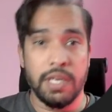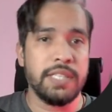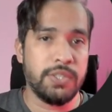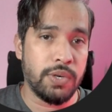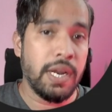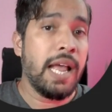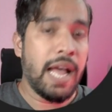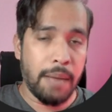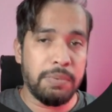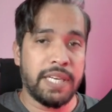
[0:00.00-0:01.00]
your
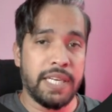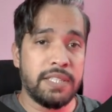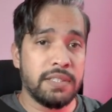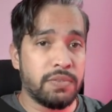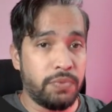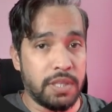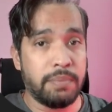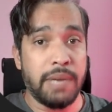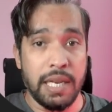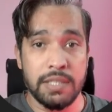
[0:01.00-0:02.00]
applications with
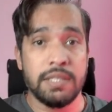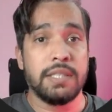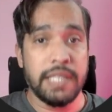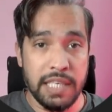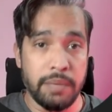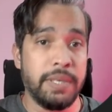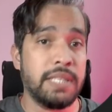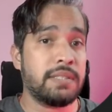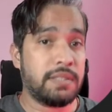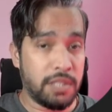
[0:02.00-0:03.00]
managed database
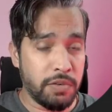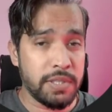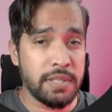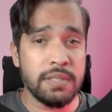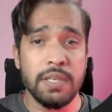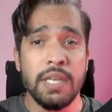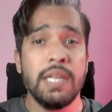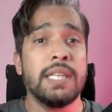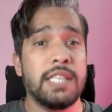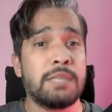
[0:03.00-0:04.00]
services,
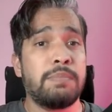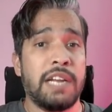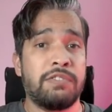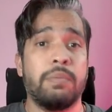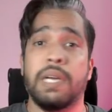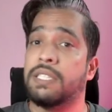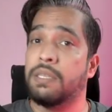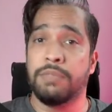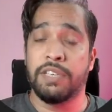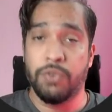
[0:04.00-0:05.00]
this platform has
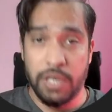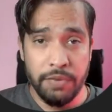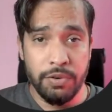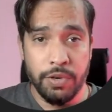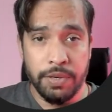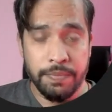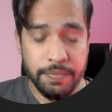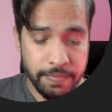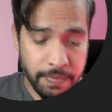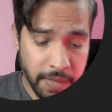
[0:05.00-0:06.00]
something for everyone.
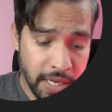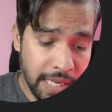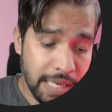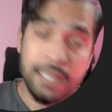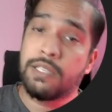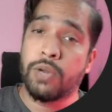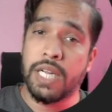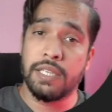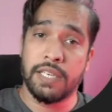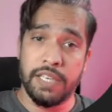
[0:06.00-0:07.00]
Let's look at
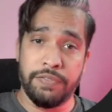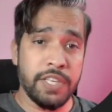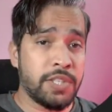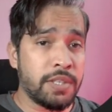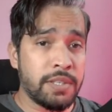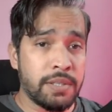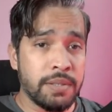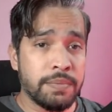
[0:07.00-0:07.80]
the key features.